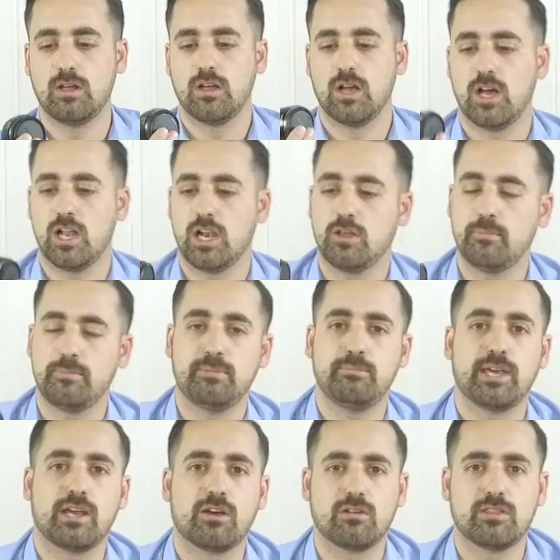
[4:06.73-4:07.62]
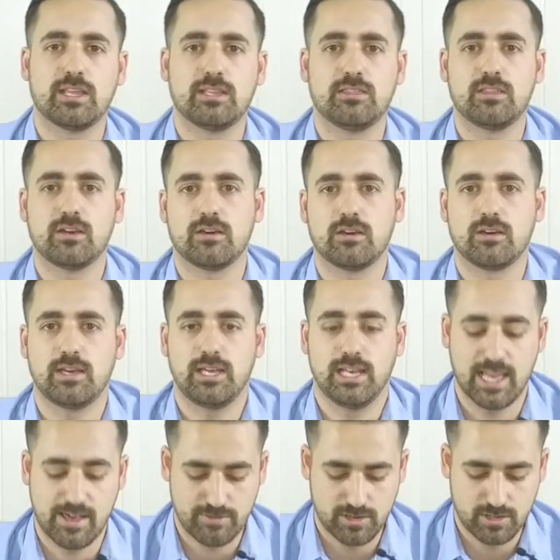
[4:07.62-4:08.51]
a little bit bigger than the
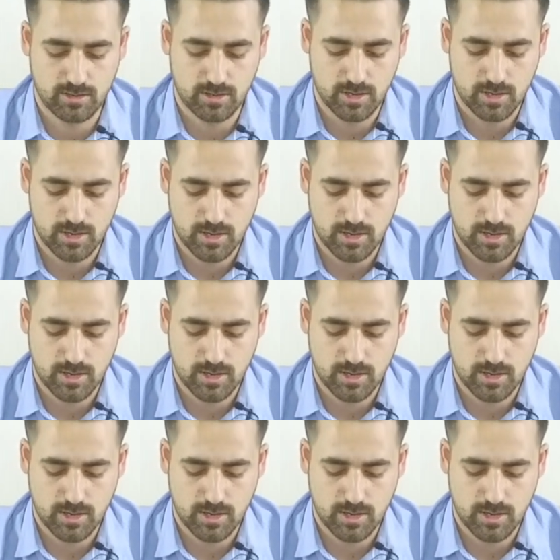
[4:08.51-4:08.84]
11